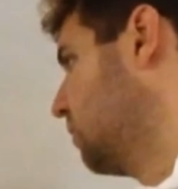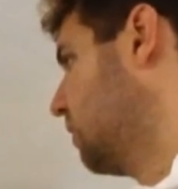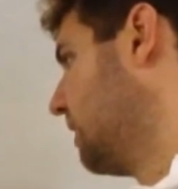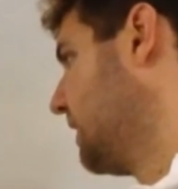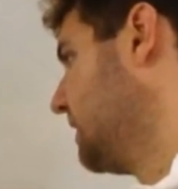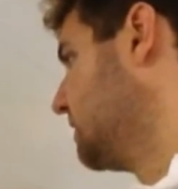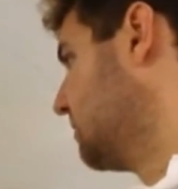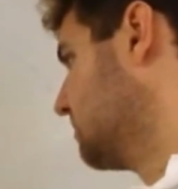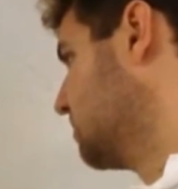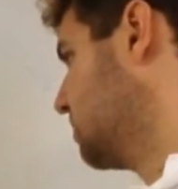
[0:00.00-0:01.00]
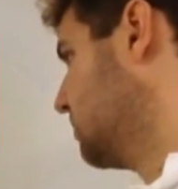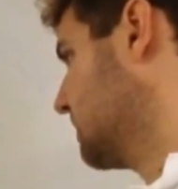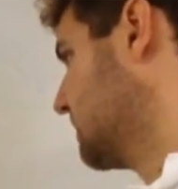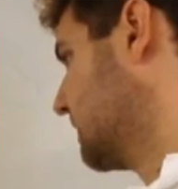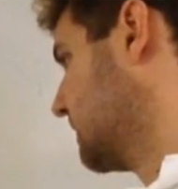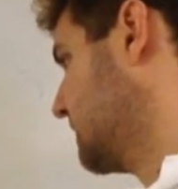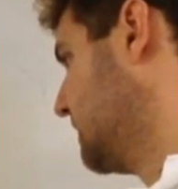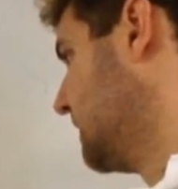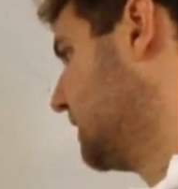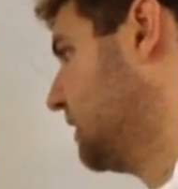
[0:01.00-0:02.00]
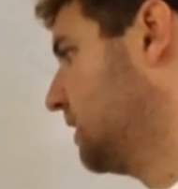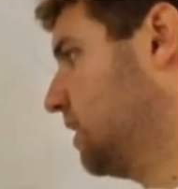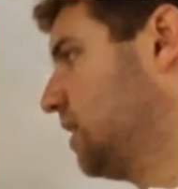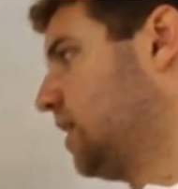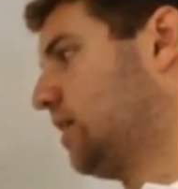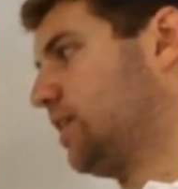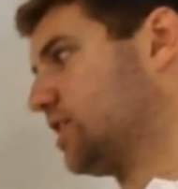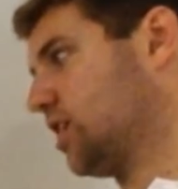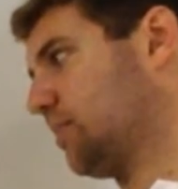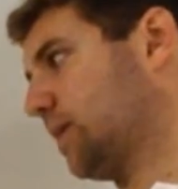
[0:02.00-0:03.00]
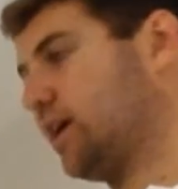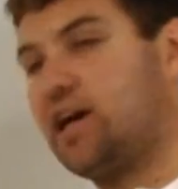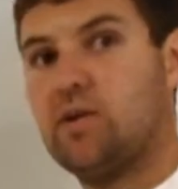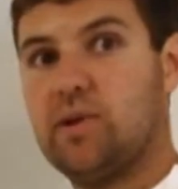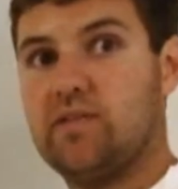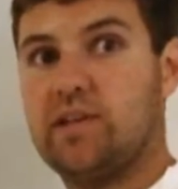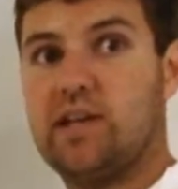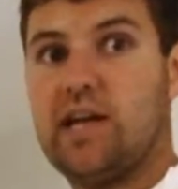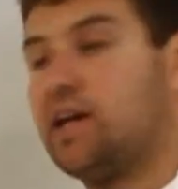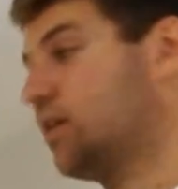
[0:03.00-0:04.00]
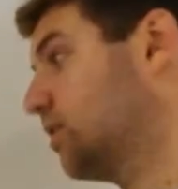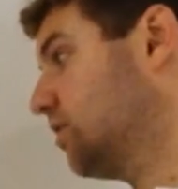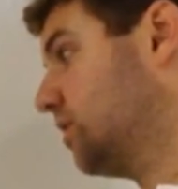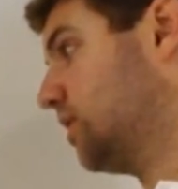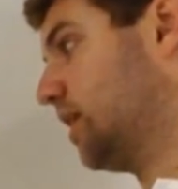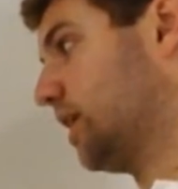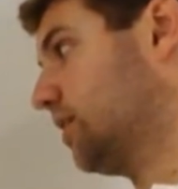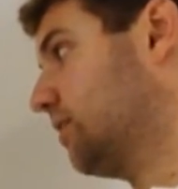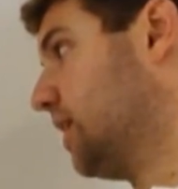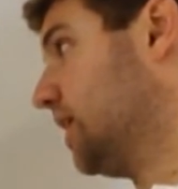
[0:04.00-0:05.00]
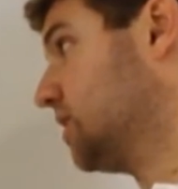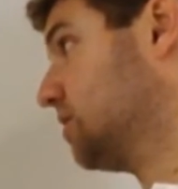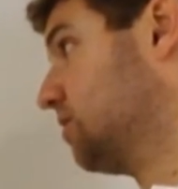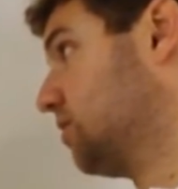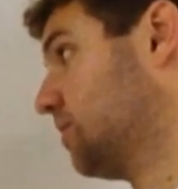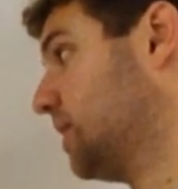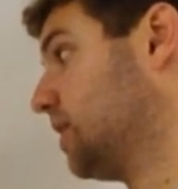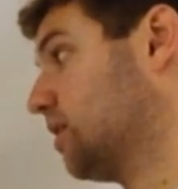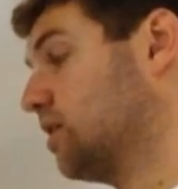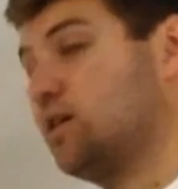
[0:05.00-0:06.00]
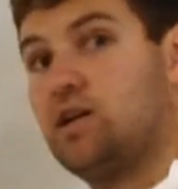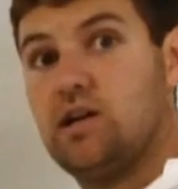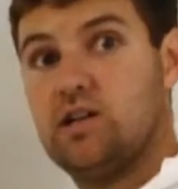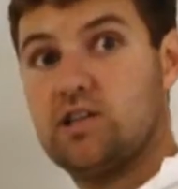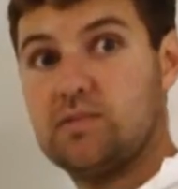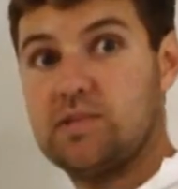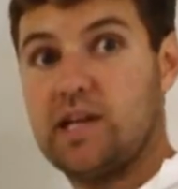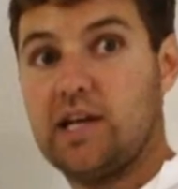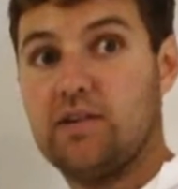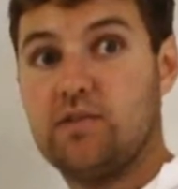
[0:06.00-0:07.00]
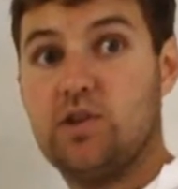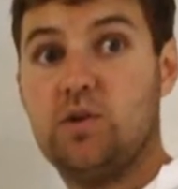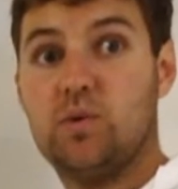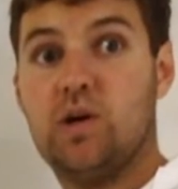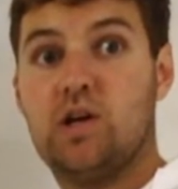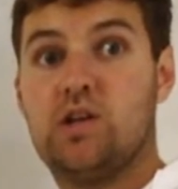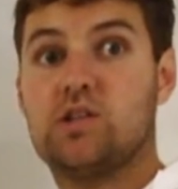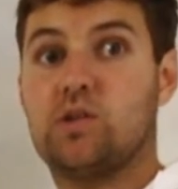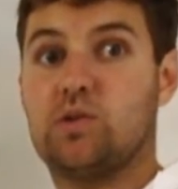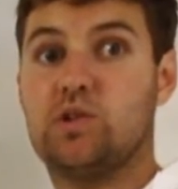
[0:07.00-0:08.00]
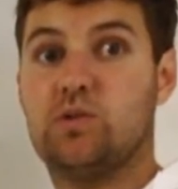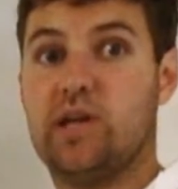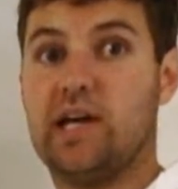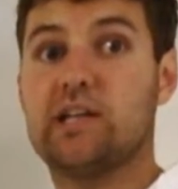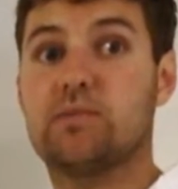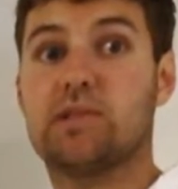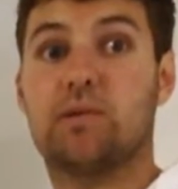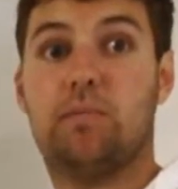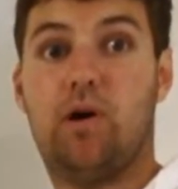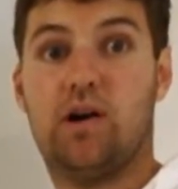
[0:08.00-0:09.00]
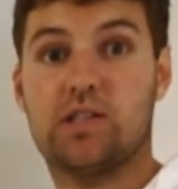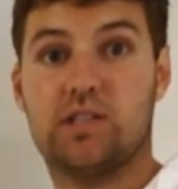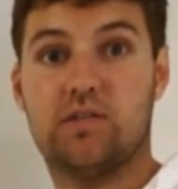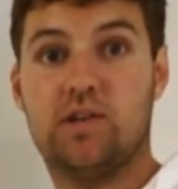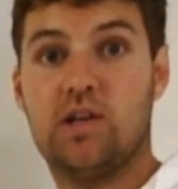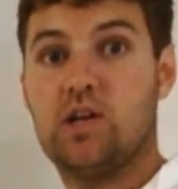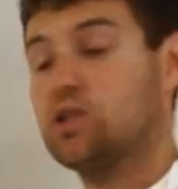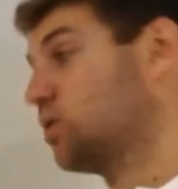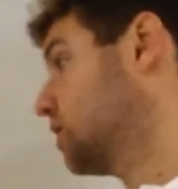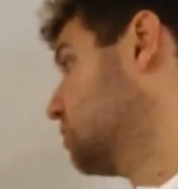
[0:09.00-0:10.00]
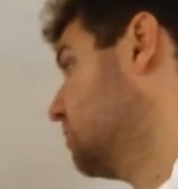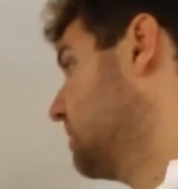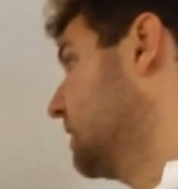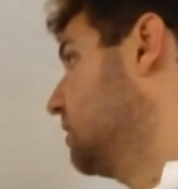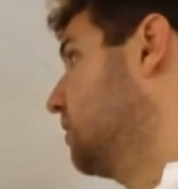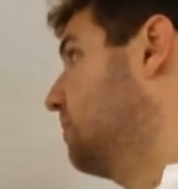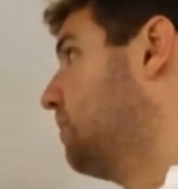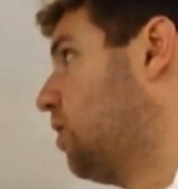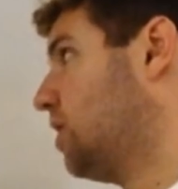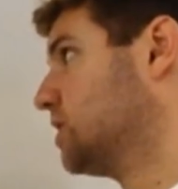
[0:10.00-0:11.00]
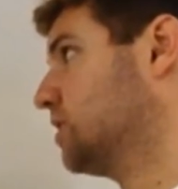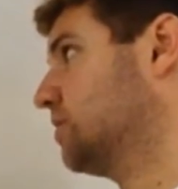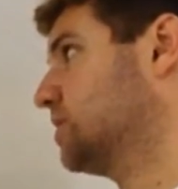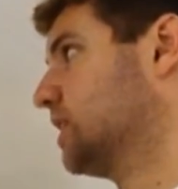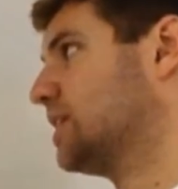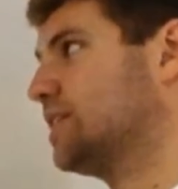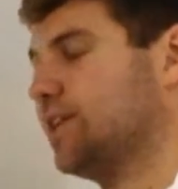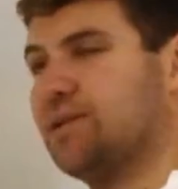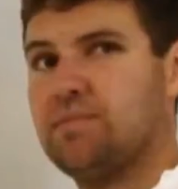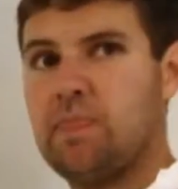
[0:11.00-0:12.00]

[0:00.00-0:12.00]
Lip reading: Well, 8 times 2 is 16, and this time again we have a -8 from here times -2, so two negatives become a positive, so this would be positive 16.